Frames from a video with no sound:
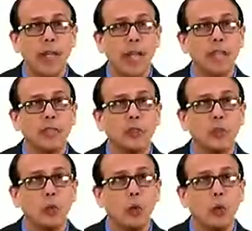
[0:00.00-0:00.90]
as
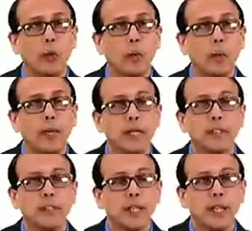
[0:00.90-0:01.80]
slope
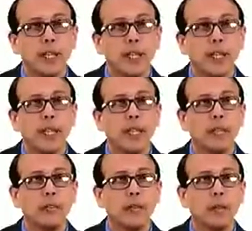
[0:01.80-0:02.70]
is
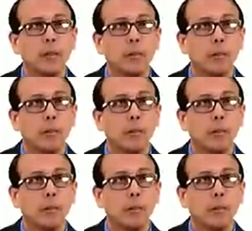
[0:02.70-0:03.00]
negative here,